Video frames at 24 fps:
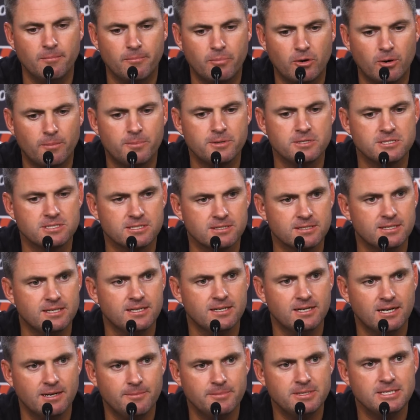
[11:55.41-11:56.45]

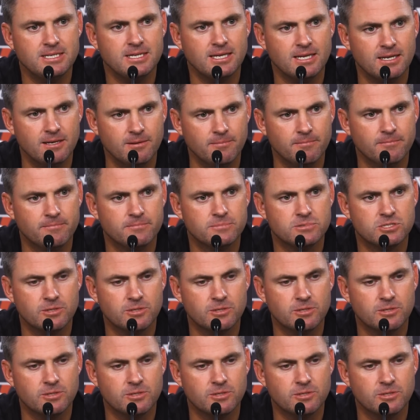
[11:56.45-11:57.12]
purposely limiting him